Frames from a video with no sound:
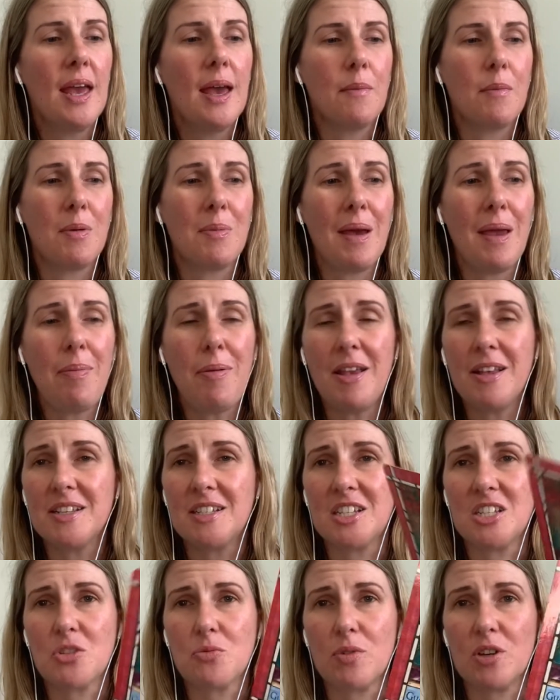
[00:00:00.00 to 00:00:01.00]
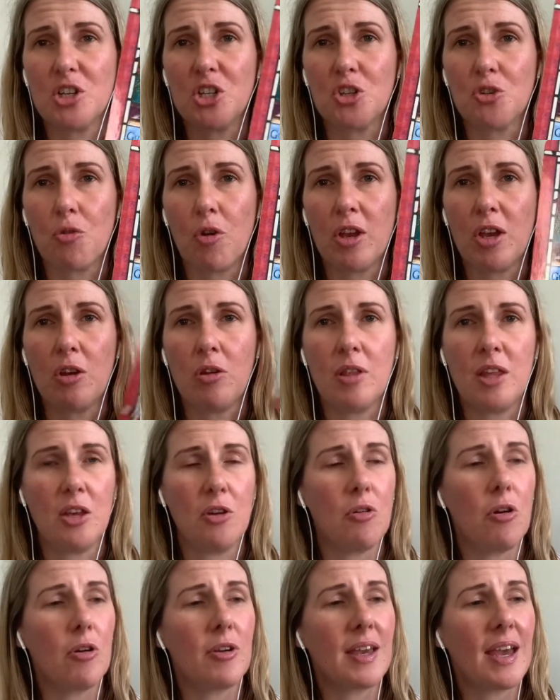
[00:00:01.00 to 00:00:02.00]
But maybe it's just reassuring you that
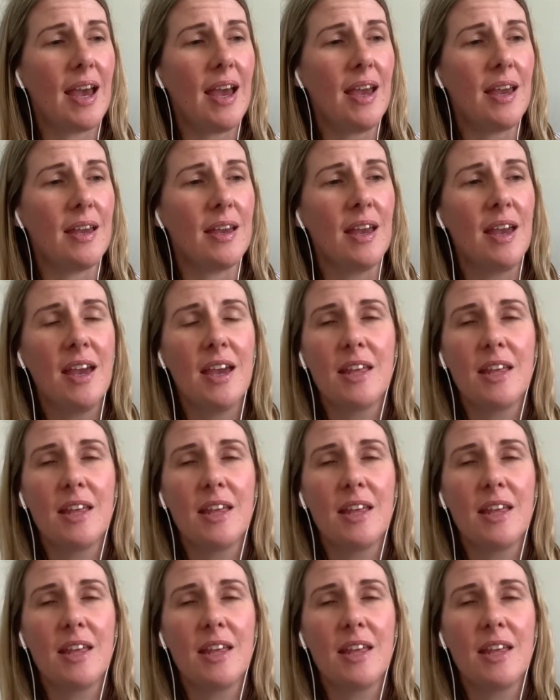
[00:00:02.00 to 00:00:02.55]
you're okay.